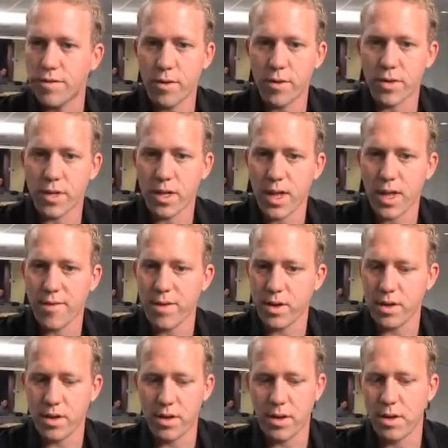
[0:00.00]
So if it was
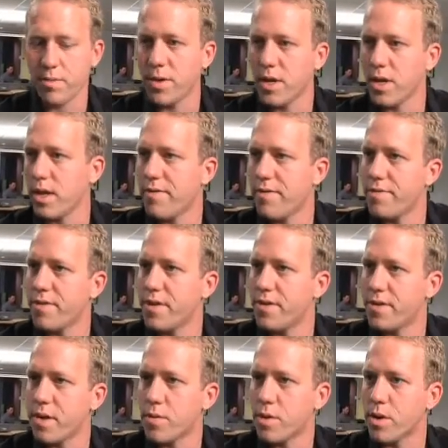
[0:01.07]
11, it'd be
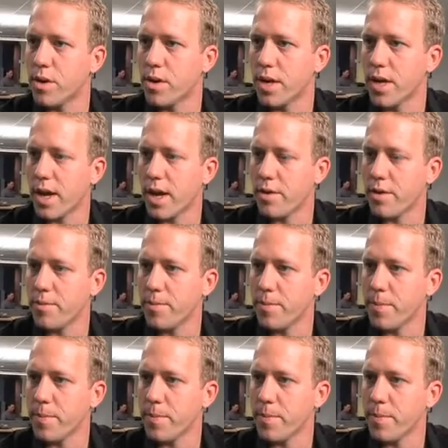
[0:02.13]
11.50 where you get out.